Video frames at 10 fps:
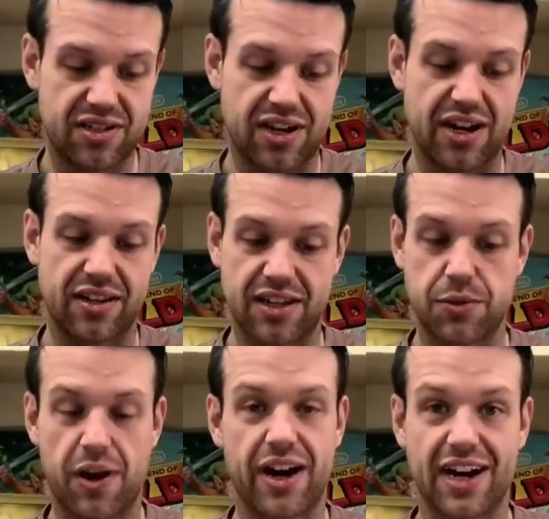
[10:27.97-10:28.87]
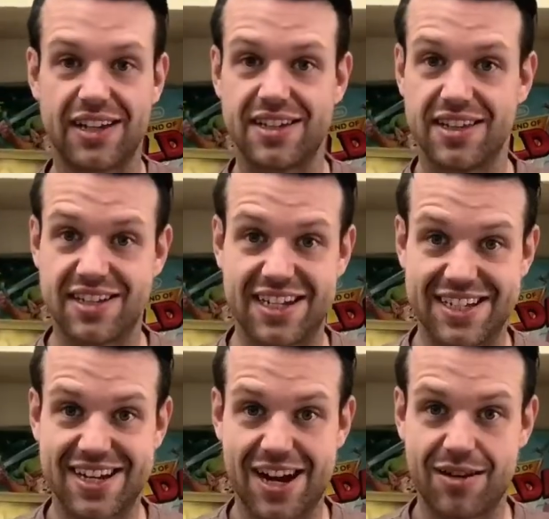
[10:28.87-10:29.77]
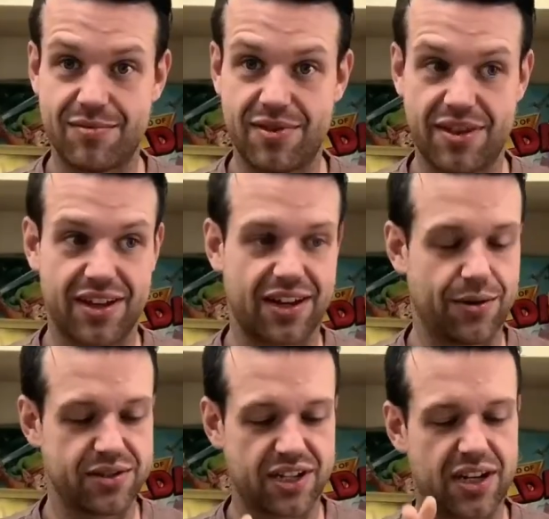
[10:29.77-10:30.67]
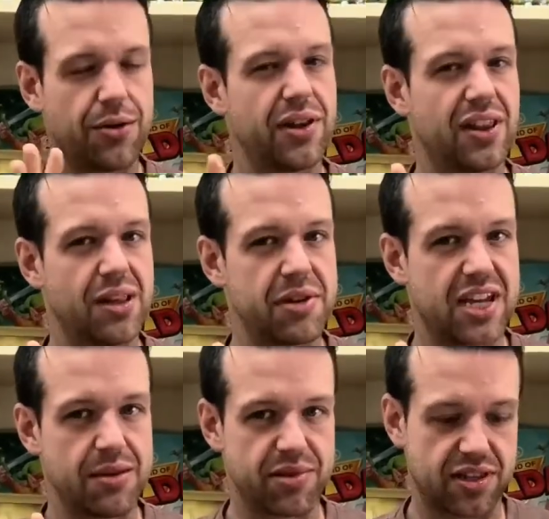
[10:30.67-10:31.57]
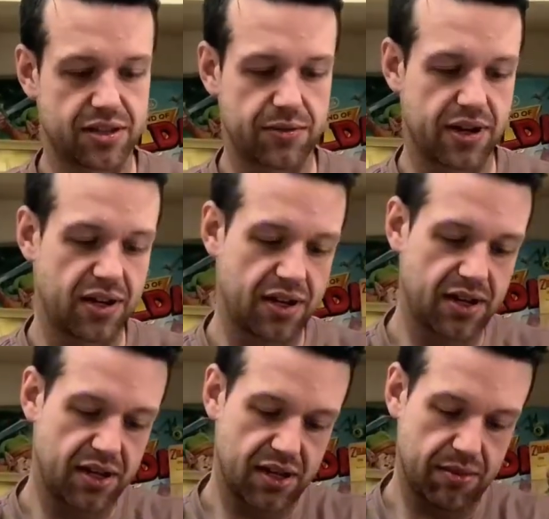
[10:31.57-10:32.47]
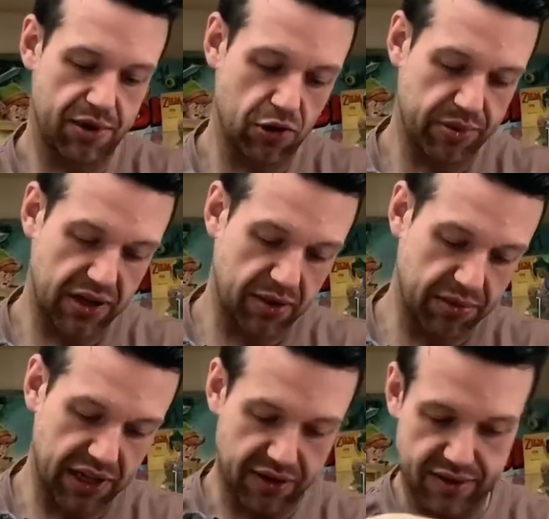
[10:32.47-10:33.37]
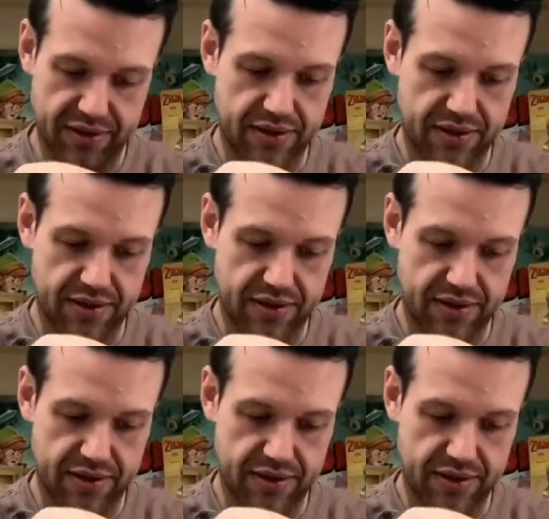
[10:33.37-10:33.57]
That's why I got to this inside thing, and I was like, you know what? Let me keep it this way. Let me open it up later.